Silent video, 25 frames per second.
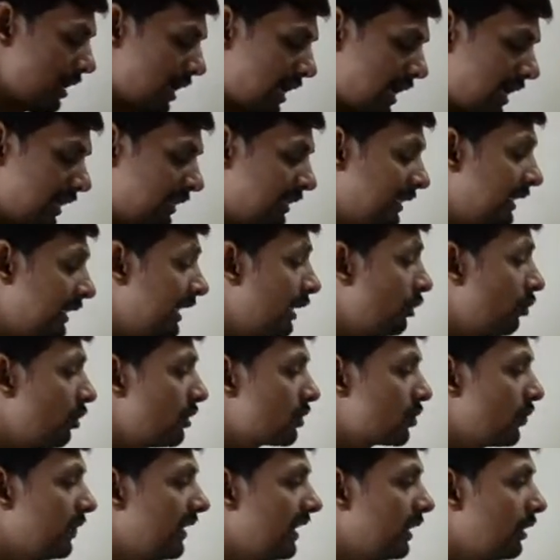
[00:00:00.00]
And here
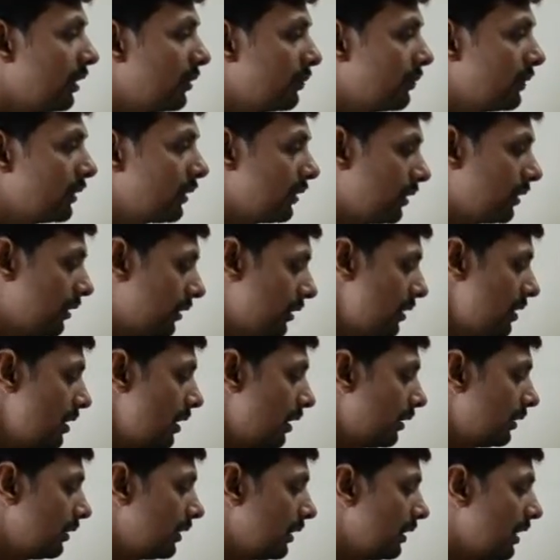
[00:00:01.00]
also we can observe
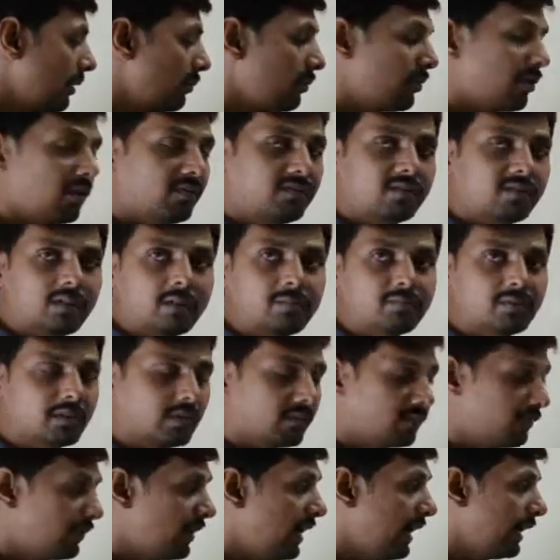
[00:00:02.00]
the number of terms are
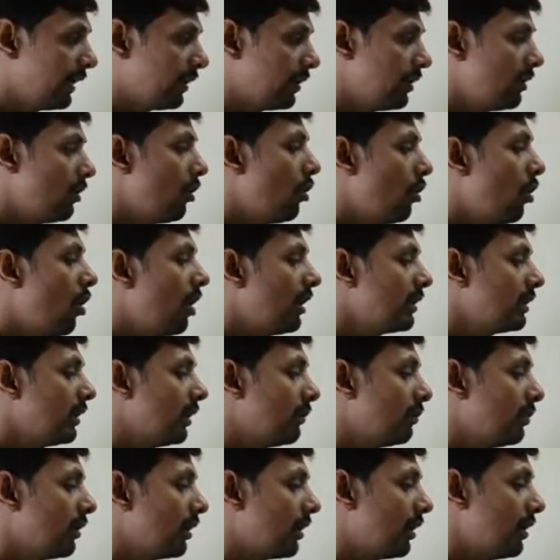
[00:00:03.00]
5, odd
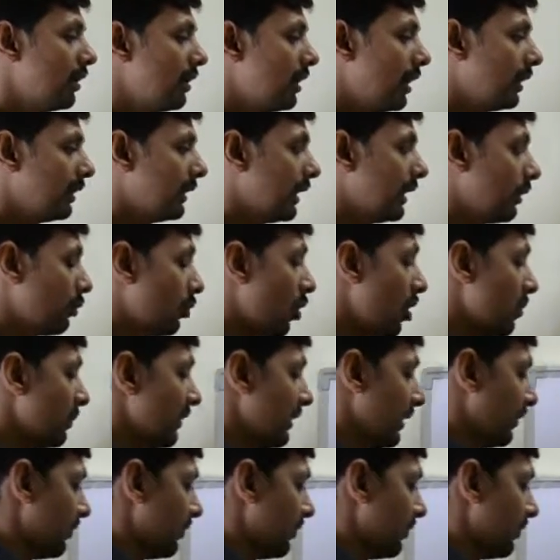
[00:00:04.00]
number, the common